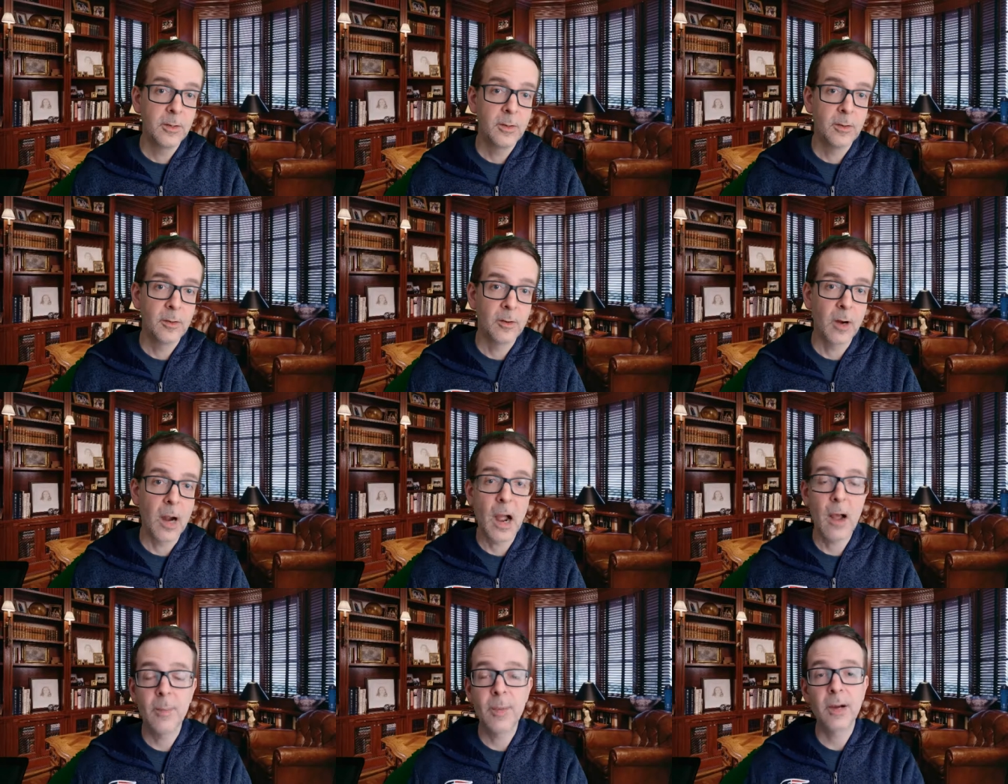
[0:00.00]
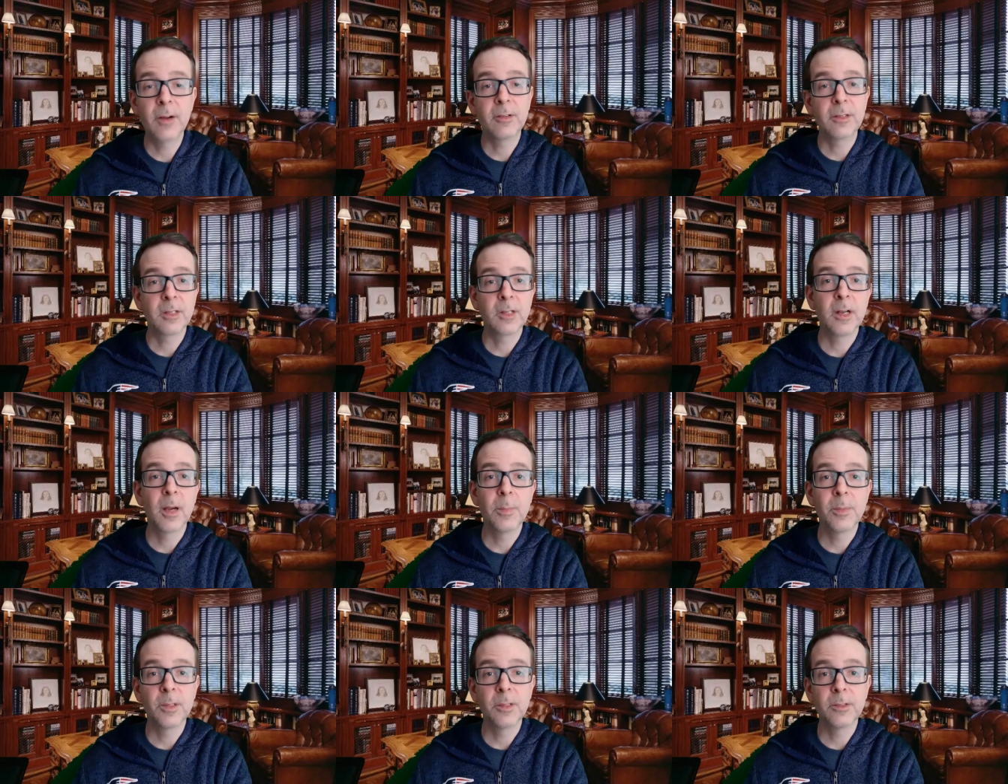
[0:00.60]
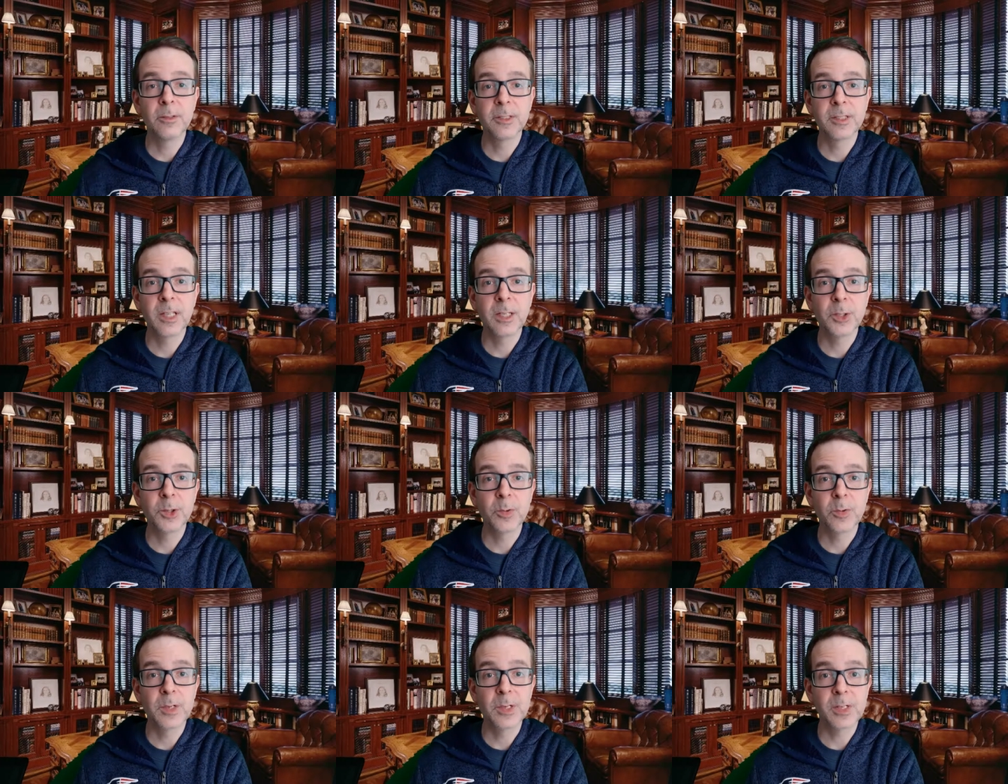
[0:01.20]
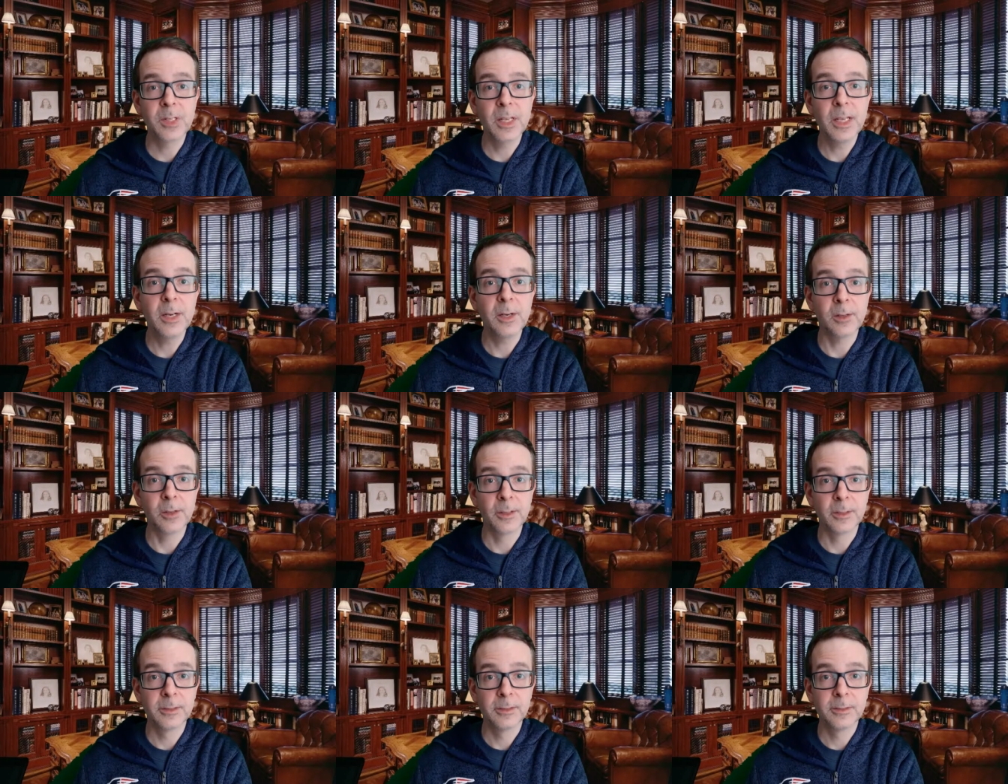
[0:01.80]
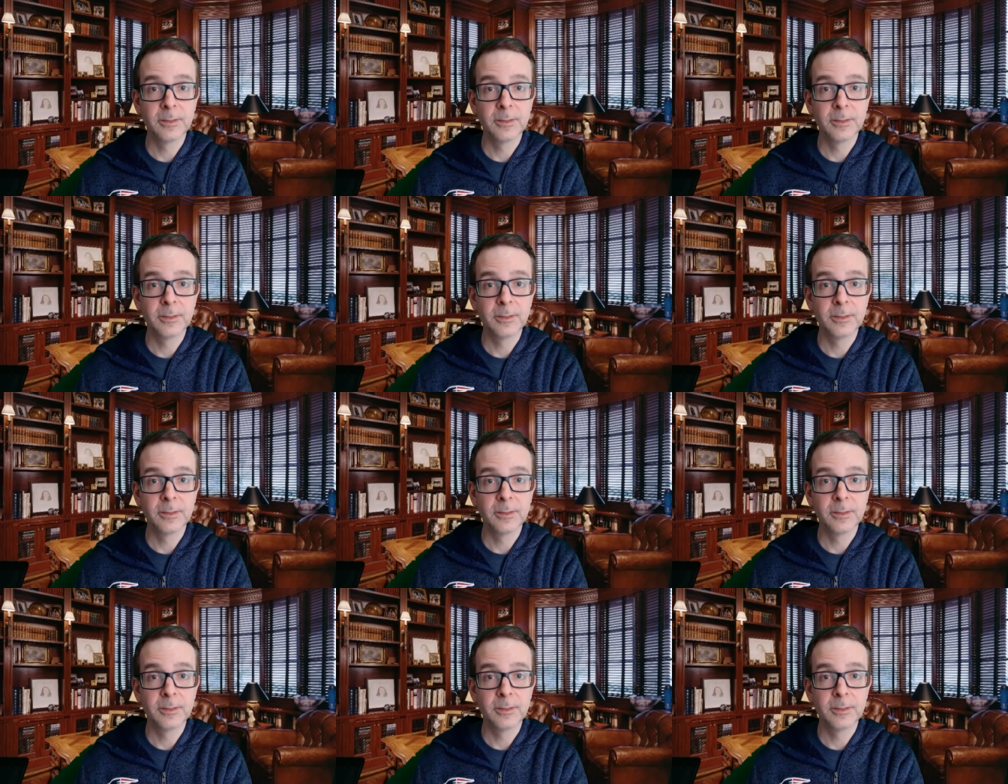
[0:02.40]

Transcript: Or how about a couple of centuries later,